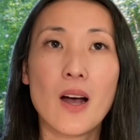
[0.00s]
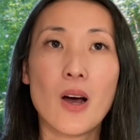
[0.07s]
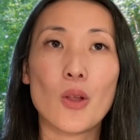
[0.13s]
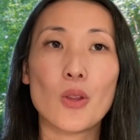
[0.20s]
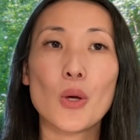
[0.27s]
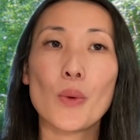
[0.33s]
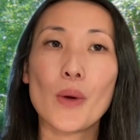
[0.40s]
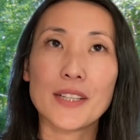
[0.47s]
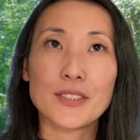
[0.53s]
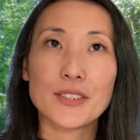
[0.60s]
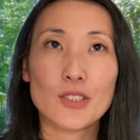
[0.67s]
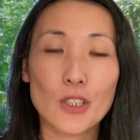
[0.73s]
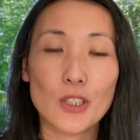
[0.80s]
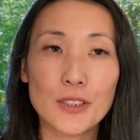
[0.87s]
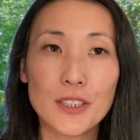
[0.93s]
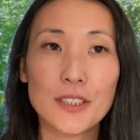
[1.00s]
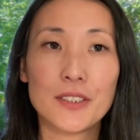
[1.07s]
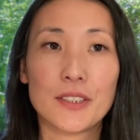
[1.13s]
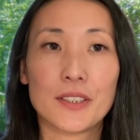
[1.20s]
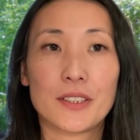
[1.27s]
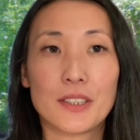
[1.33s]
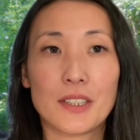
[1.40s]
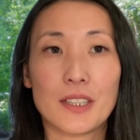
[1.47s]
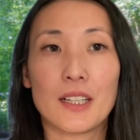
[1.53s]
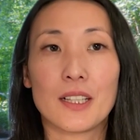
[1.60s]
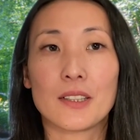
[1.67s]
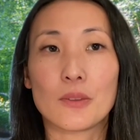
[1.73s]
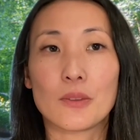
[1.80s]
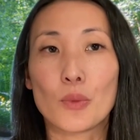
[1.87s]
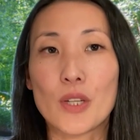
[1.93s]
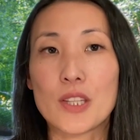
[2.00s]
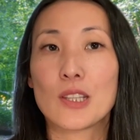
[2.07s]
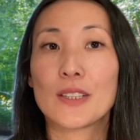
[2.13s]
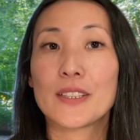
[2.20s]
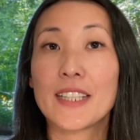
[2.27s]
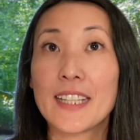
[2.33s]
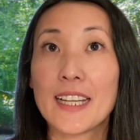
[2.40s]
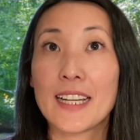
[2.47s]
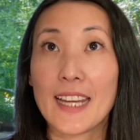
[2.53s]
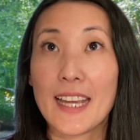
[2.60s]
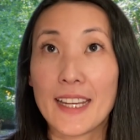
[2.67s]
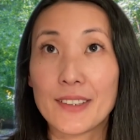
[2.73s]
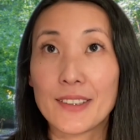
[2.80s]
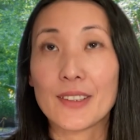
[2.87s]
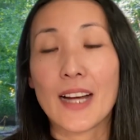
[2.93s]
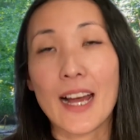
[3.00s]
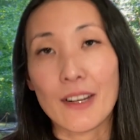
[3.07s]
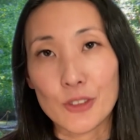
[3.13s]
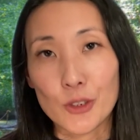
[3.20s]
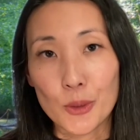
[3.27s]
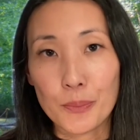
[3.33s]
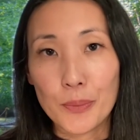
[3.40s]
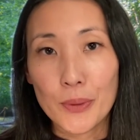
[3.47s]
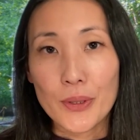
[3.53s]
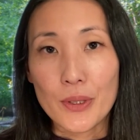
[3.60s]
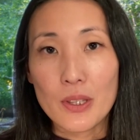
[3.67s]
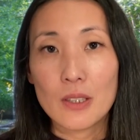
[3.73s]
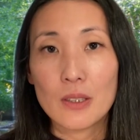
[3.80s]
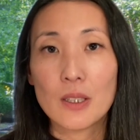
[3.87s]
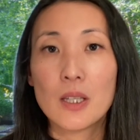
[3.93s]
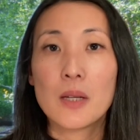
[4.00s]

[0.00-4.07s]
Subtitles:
Although I started with looking at anger after birth,